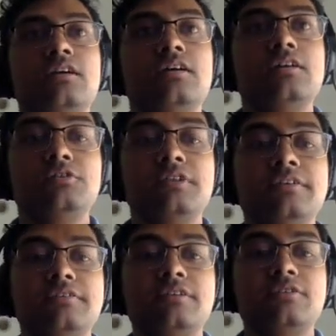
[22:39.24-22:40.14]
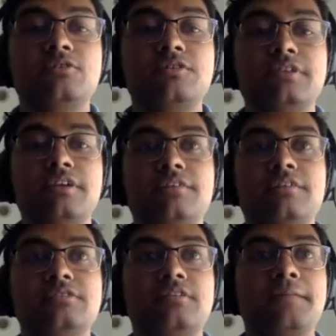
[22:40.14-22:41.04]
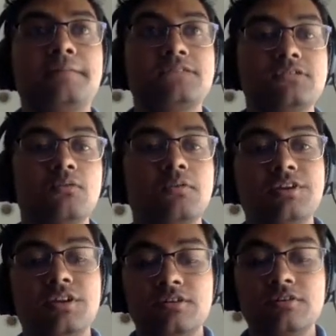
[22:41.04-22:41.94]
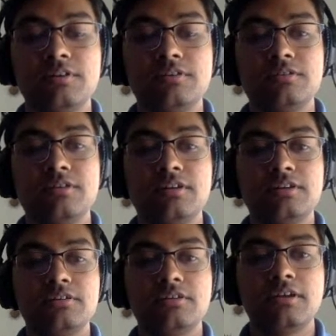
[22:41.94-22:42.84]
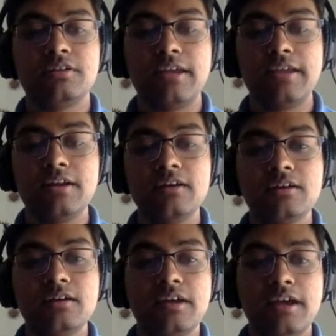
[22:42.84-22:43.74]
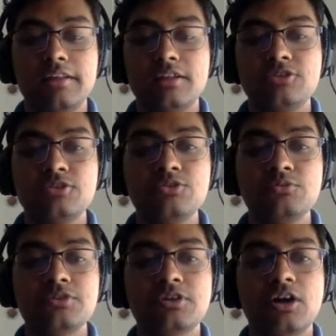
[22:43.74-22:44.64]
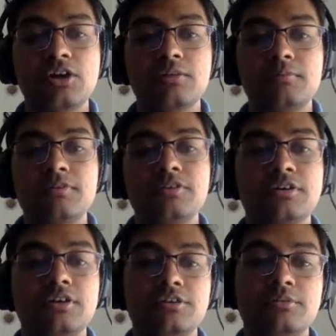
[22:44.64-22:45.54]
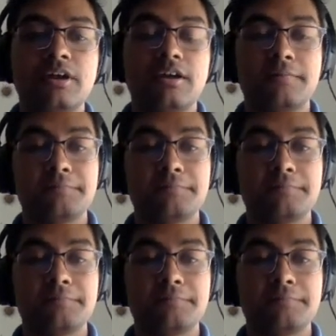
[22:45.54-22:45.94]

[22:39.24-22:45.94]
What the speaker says: do the z-score standardization. So what you need to do is you need to take data and then choose which column you're going to do it on.